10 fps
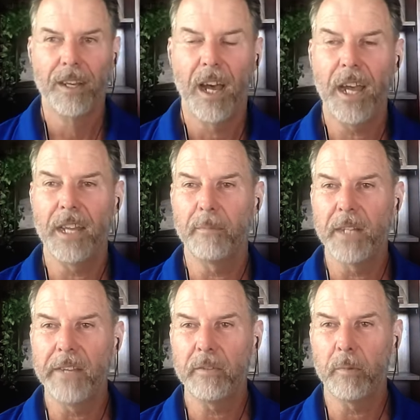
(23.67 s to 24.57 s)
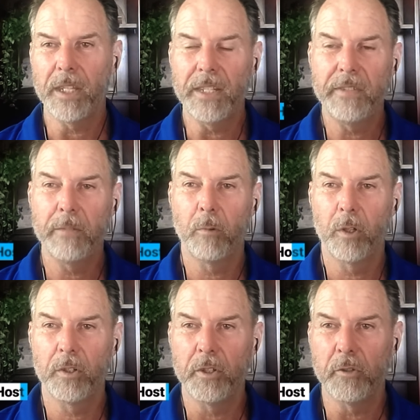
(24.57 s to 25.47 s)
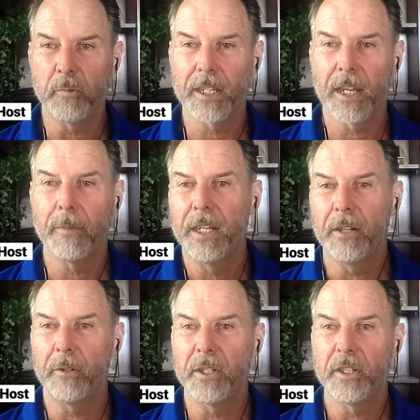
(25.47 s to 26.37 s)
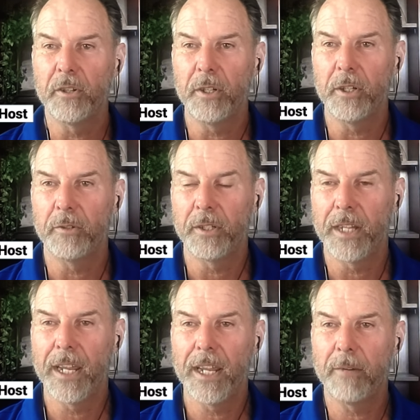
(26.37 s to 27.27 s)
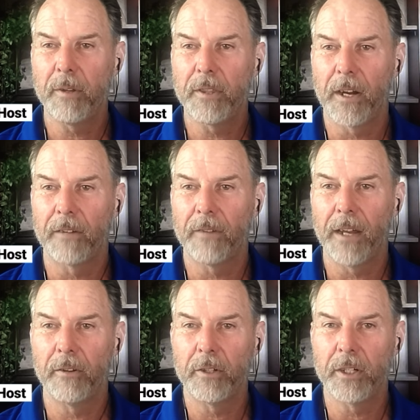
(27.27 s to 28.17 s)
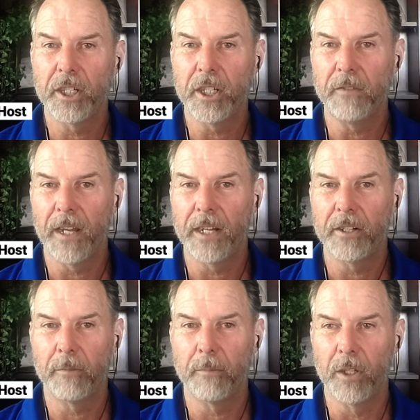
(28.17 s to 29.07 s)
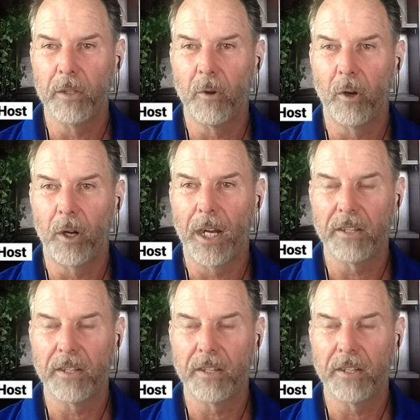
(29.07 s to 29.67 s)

Hi, I'm David with EV World News. I'm here in studio today with our founder and chief editor, Bill Moore.